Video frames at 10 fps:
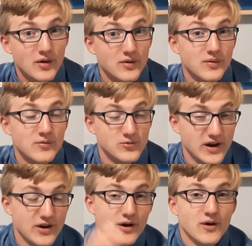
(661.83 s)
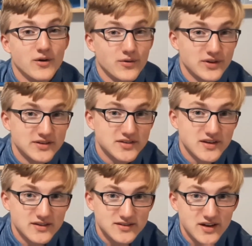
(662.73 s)
write all these
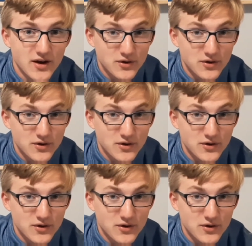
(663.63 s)
things down because